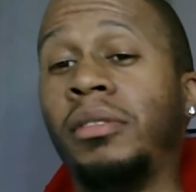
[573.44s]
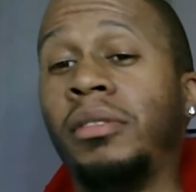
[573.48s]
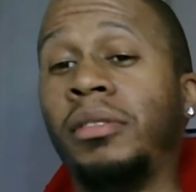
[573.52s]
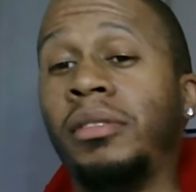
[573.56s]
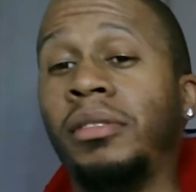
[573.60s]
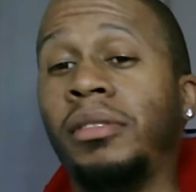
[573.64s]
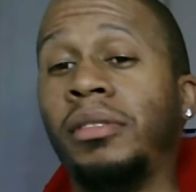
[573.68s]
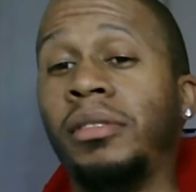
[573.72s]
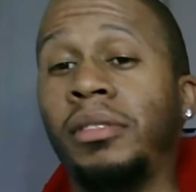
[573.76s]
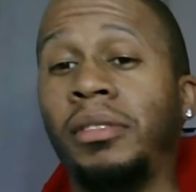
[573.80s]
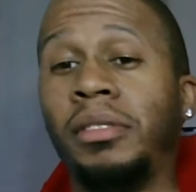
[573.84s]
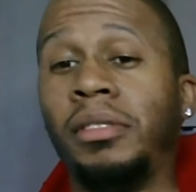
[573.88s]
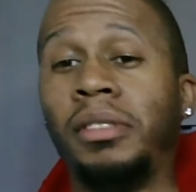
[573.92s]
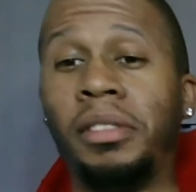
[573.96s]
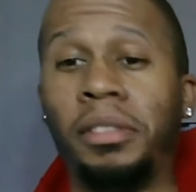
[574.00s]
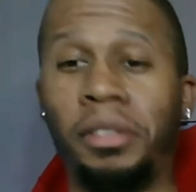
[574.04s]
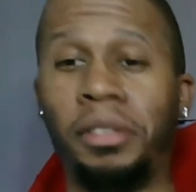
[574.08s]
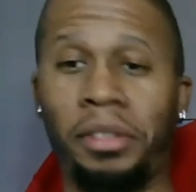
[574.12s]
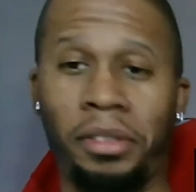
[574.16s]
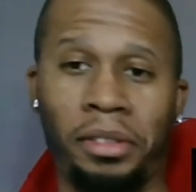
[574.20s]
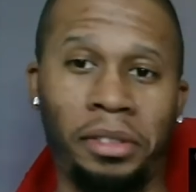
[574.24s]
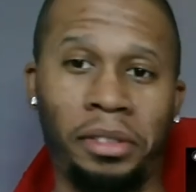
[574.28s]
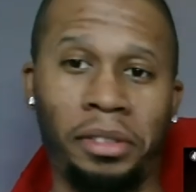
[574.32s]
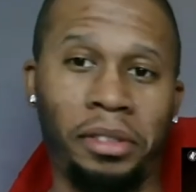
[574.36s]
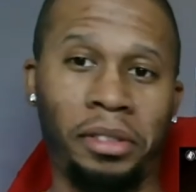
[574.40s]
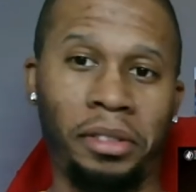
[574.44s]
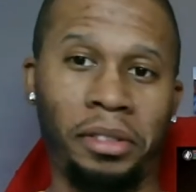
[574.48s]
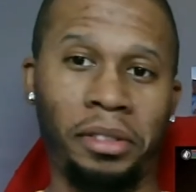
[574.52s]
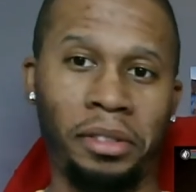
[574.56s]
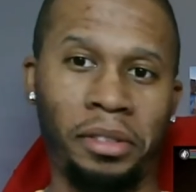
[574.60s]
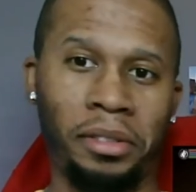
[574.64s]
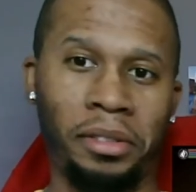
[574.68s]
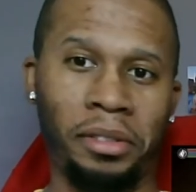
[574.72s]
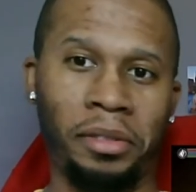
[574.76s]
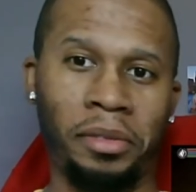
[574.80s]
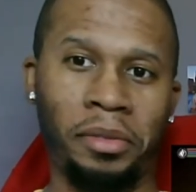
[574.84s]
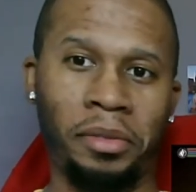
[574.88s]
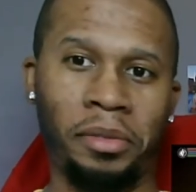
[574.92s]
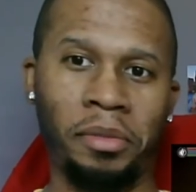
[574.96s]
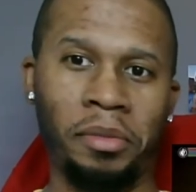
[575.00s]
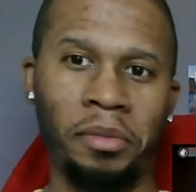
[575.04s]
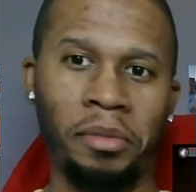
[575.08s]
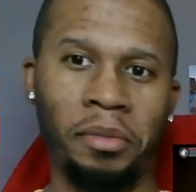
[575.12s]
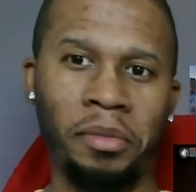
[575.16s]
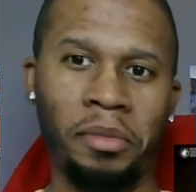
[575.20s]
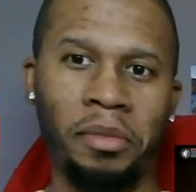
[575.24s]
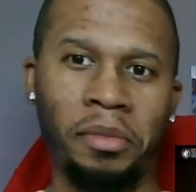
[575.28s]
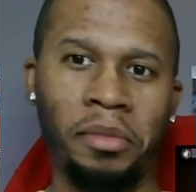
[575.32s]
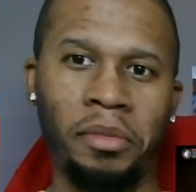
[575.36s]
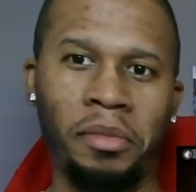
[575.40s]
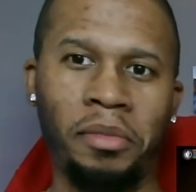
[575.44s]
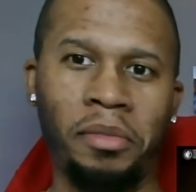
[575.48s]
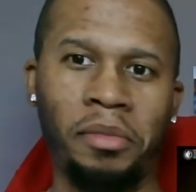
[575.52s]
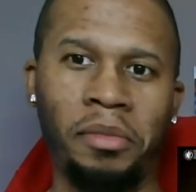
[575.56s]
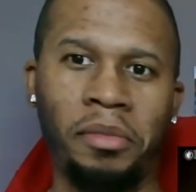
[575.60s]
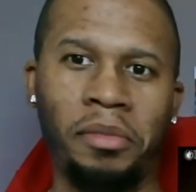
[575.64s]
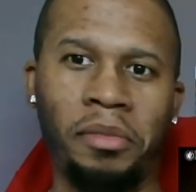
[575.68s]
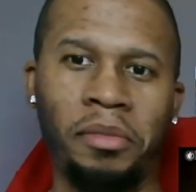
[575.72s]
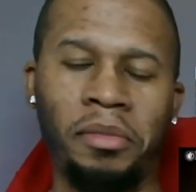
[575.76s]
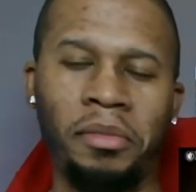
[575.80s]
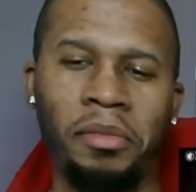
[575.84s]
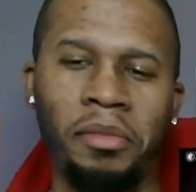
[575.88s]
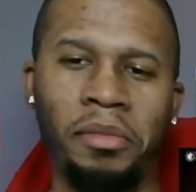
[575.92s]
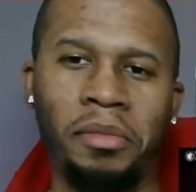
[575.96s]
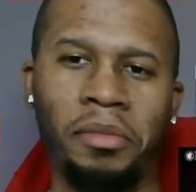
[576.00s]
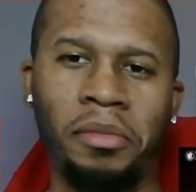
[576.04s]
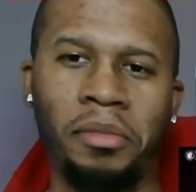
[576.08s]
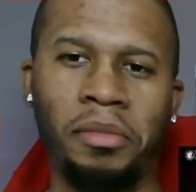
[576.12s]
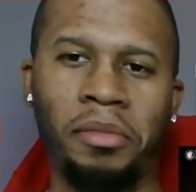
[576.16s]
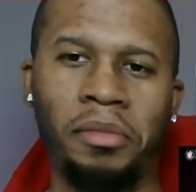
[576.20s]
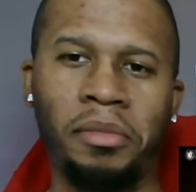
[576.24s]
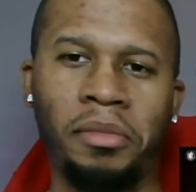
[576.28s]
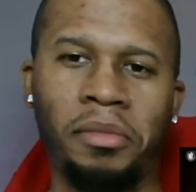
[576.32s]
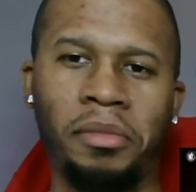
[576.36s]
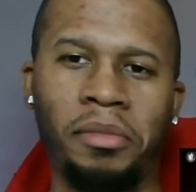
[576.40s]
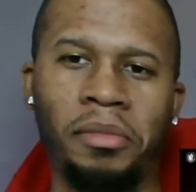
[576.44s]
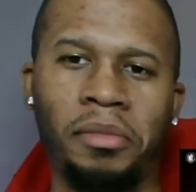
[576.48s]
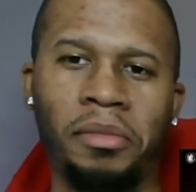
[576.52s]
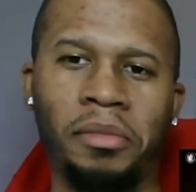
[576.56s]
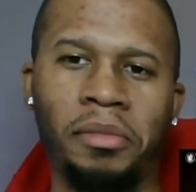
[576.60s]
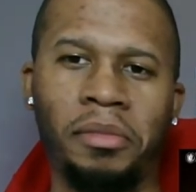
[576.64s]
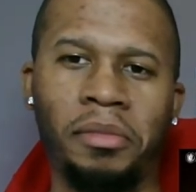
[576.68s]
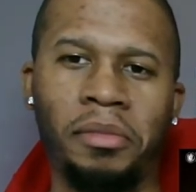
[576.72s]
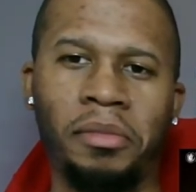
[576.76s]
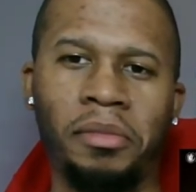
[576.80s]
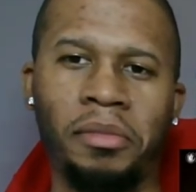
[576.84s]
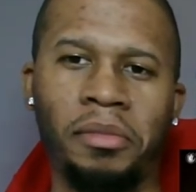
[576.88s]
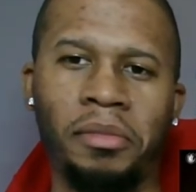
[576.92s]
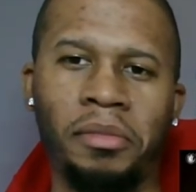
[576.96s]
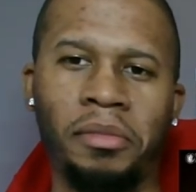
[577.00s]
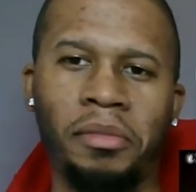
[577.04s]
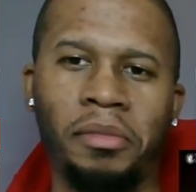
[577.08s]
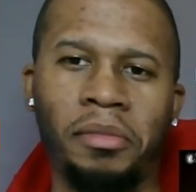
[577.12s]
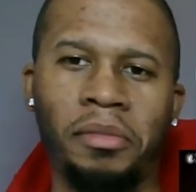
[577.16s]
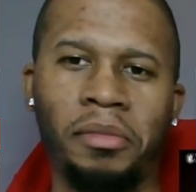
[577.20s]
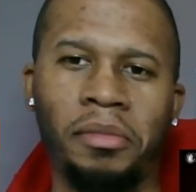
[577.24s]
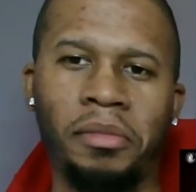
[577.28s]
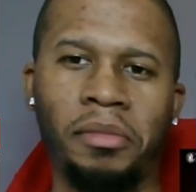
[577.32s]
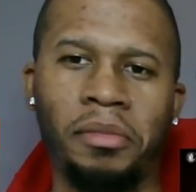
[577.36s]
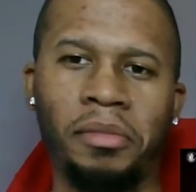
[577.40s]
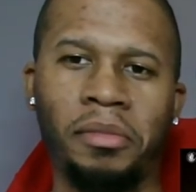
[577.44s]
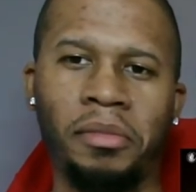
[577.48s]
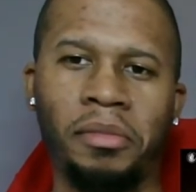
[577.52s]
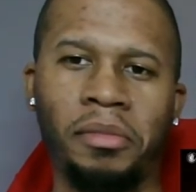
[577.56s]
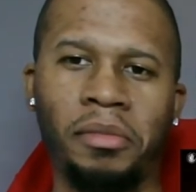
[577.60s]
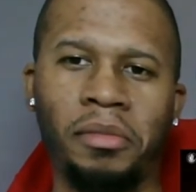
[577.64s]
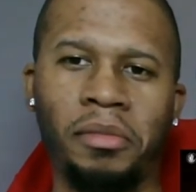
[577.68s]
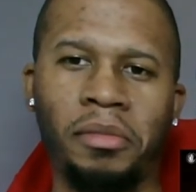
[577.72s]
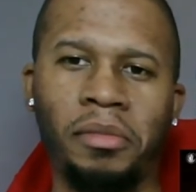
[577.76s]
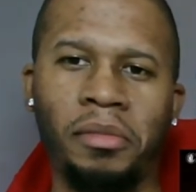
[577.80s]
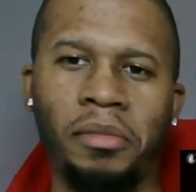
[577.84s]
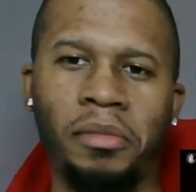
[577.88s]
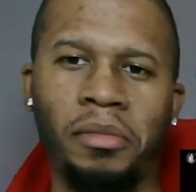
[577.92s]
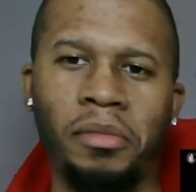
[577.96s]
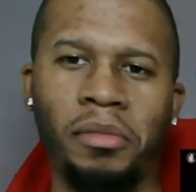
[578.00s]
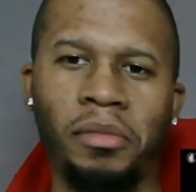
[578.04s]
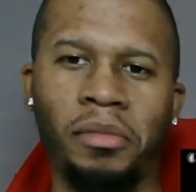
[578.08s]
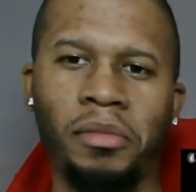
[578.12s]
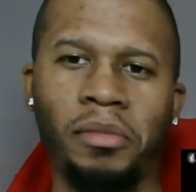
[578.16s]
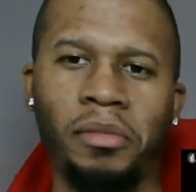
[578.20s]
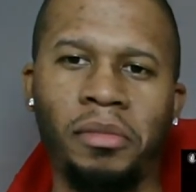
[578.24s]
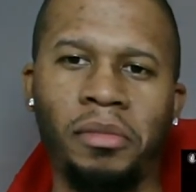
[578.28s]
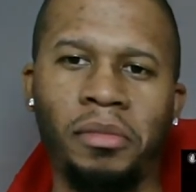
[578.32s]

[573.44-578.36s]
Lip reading: Nothing is said.